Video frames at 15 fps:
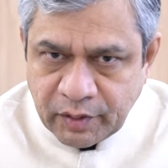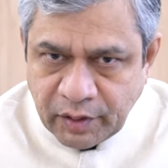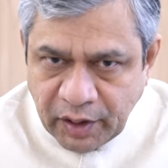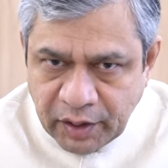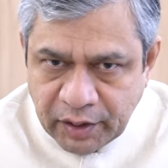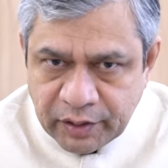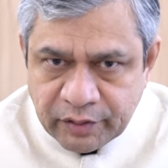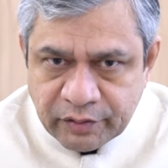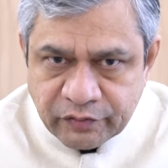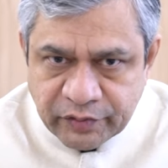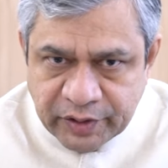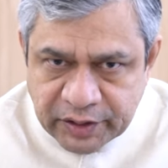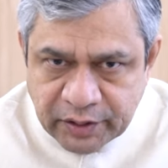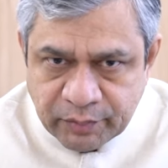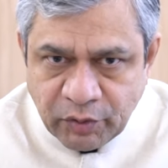I
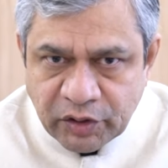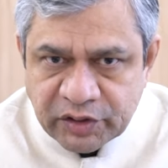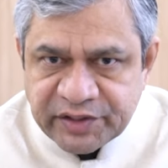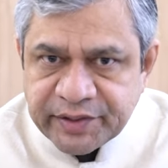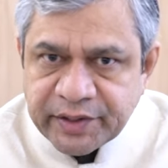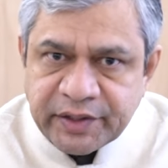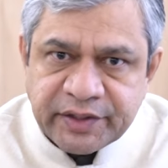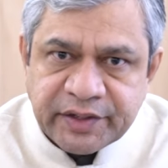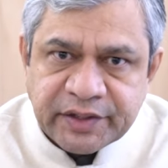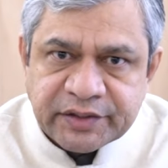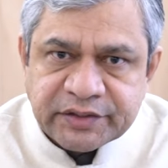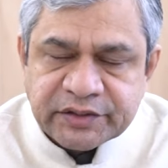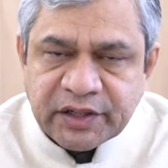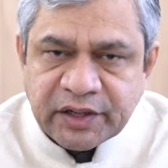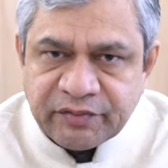welcome all the
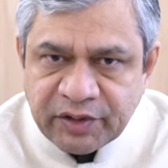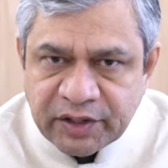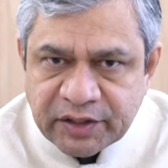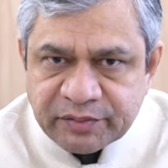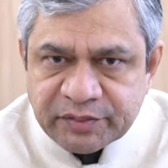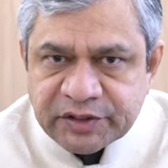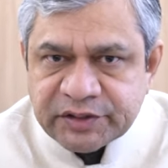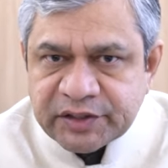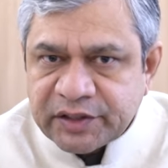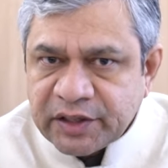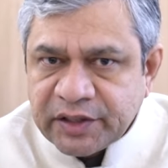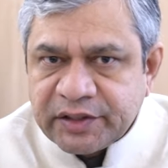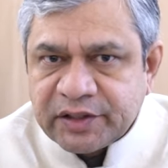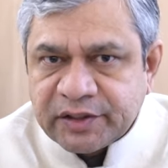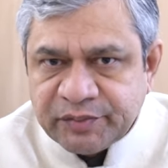delegates, I welcome the
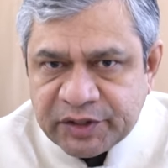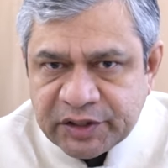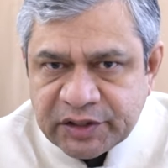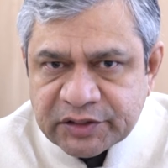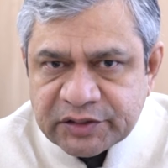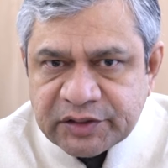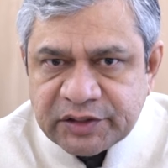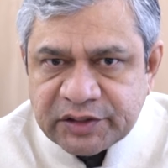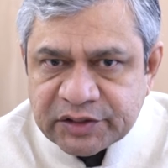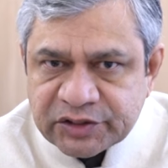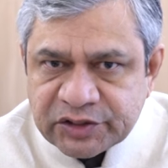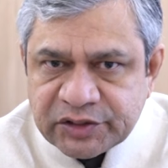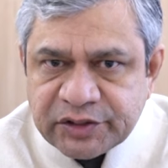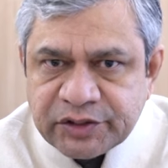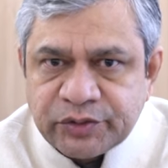satellite communication
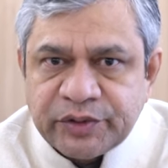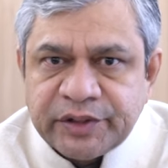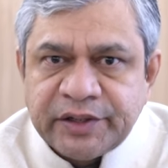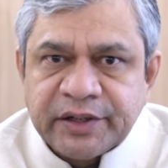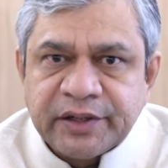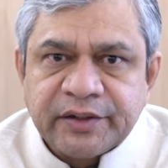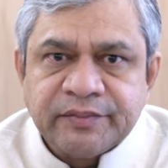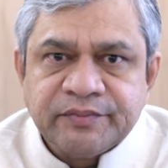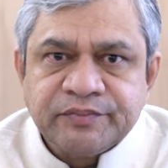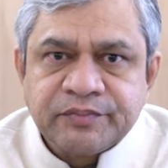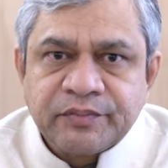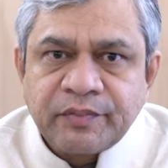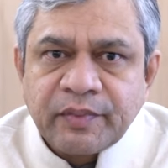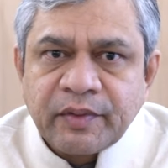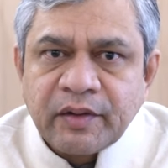industry to India,
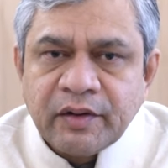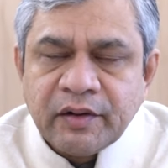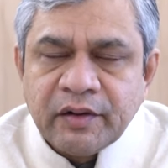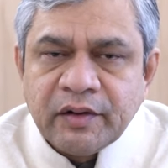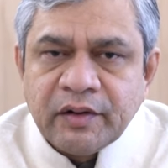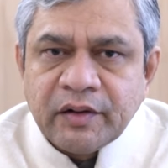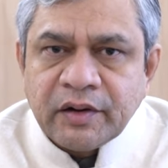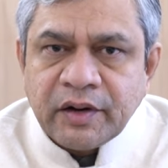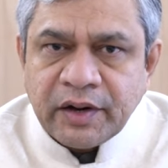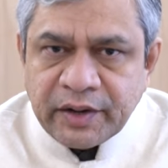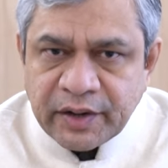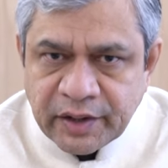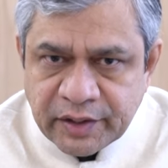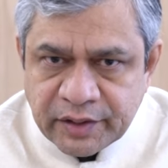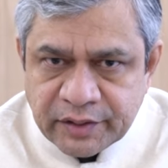and
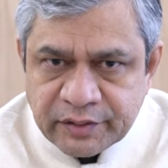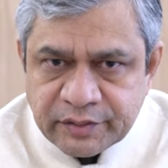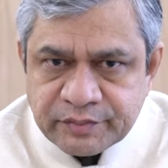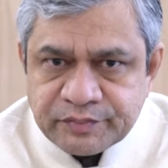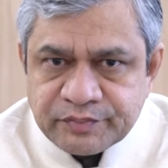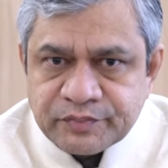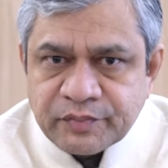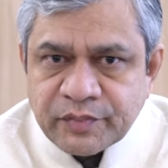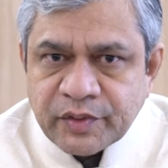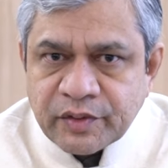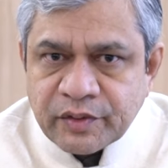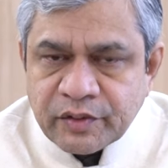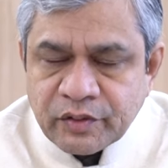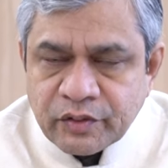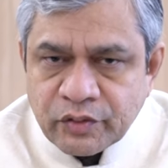I
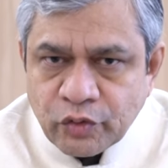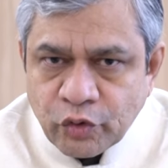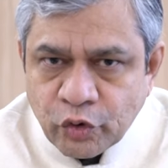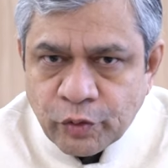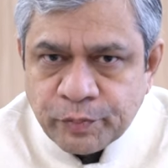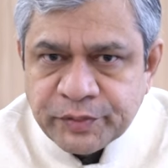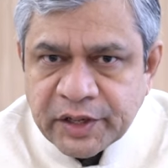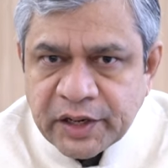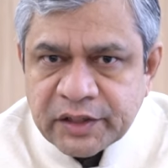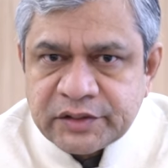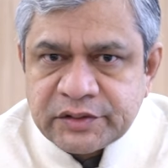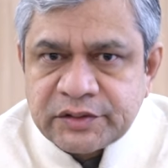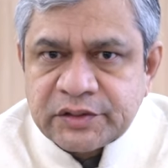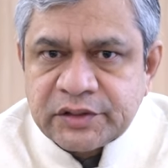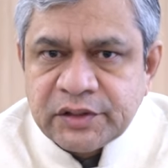hope
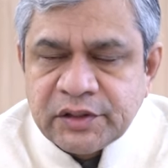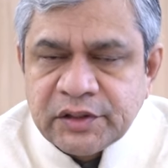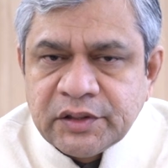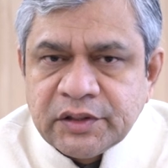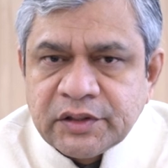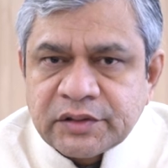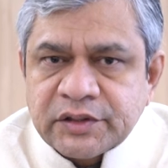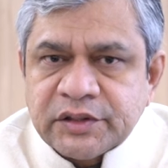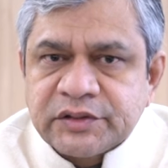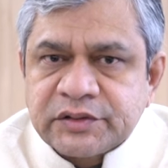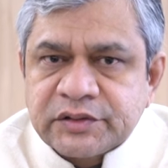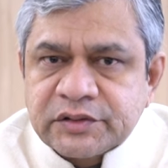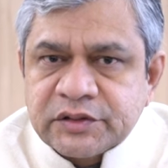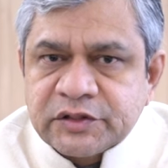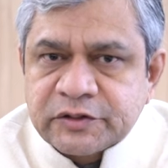that
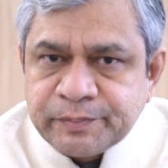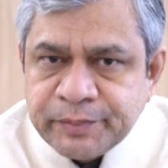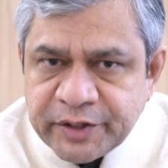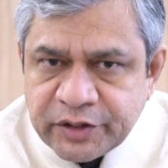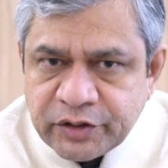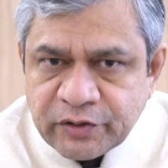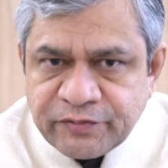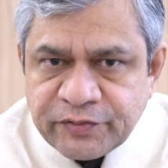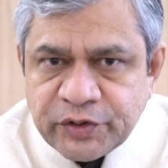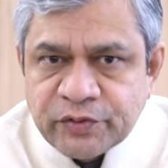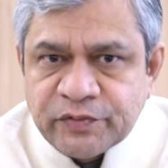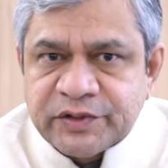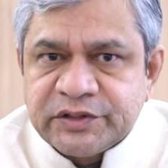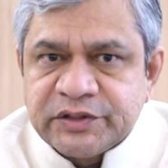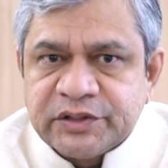this spirit of
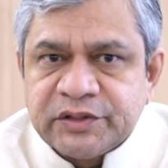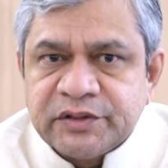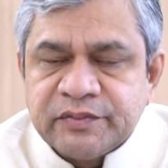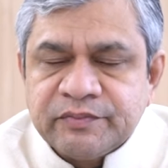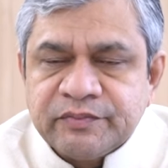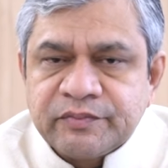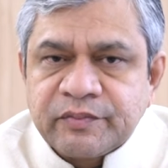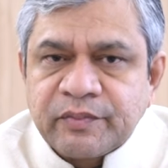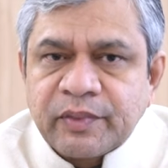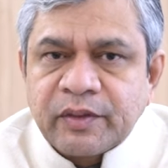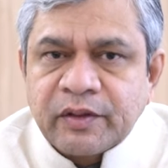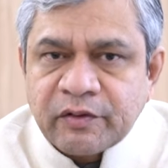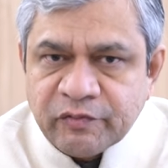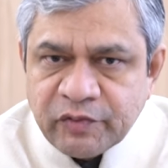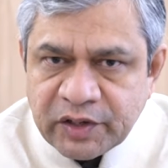innovation
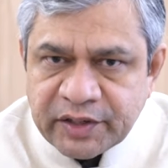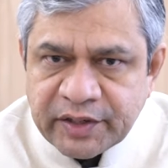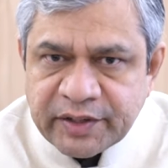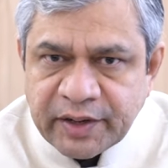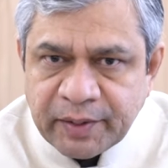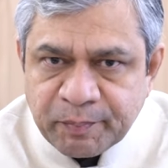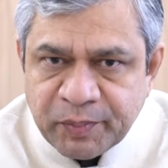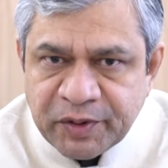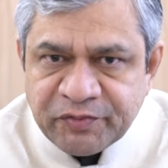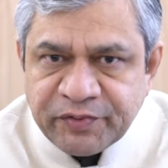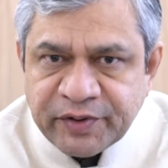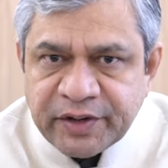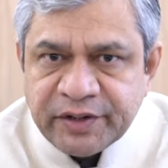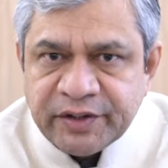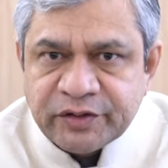will get
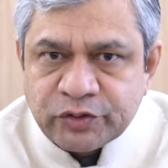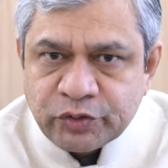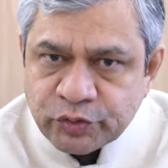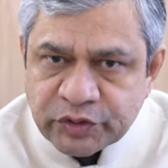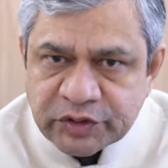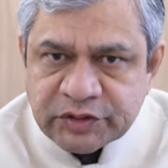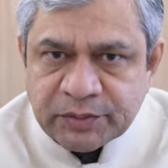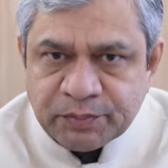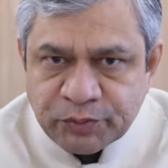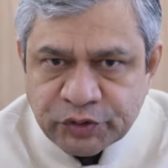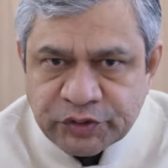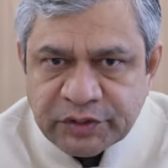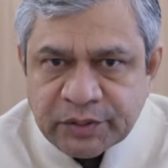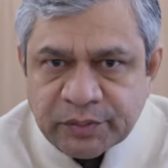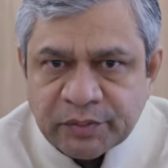amplified through this
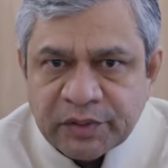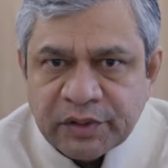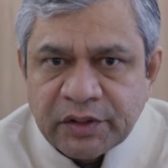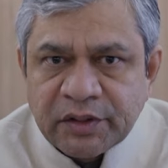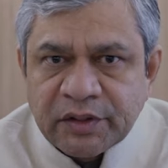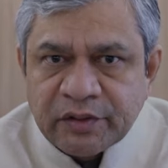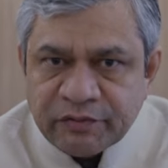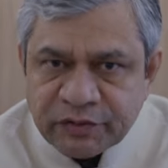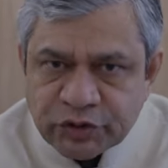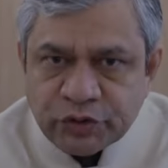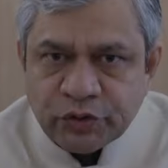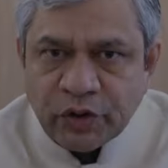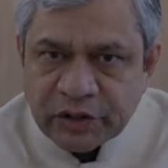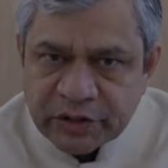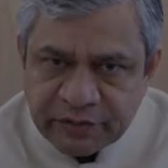symposium. Wish
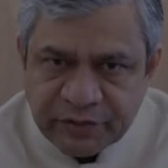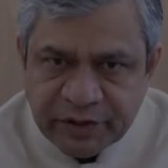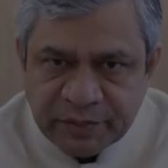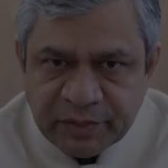you all the very